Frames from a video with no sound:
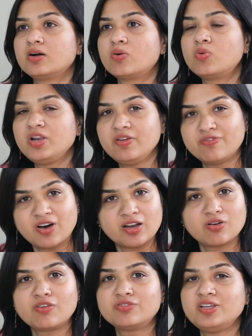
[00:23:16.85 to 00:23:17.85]
Only
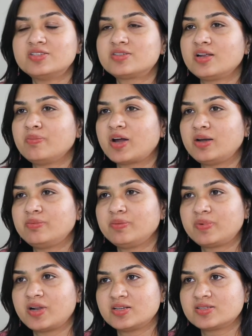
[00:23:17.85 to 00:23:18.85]
one of these 3 might be
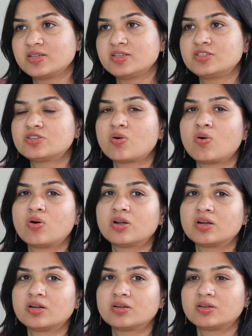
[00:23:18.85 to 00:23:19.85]
present, or
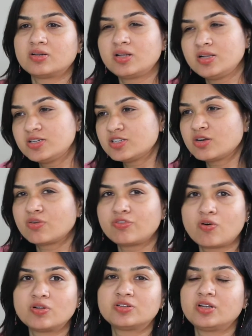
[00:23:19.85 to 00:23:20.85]
a little of
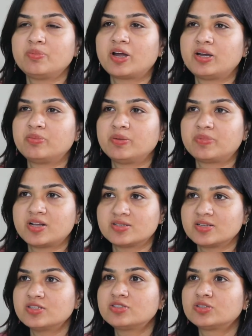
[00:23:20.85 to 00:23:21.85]
all 3 might be
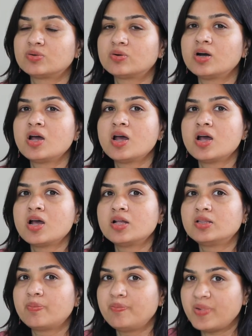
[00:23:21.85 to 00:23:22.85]
present. So
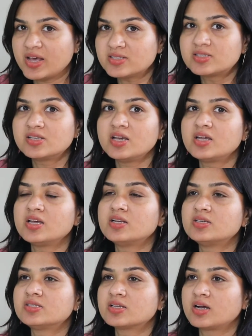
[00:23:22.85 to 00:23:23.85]
the best thing
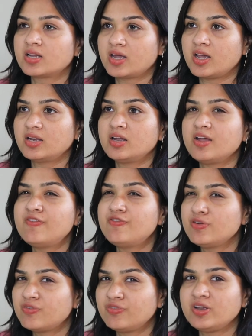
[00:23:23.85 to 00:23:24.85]
is, again, if
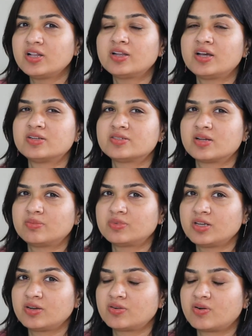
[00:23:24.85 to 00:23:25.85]
you feel there is
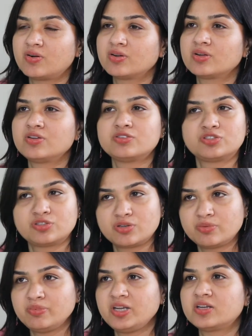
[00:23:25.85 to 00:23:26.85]
something wrong, you
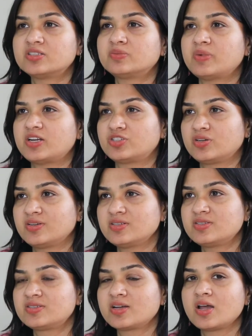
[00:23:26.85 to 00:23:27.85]
should meet a
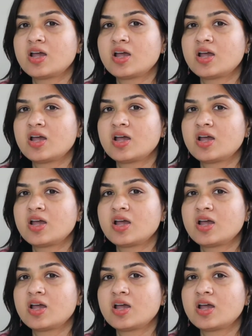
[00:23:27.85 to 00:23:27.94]
specialist.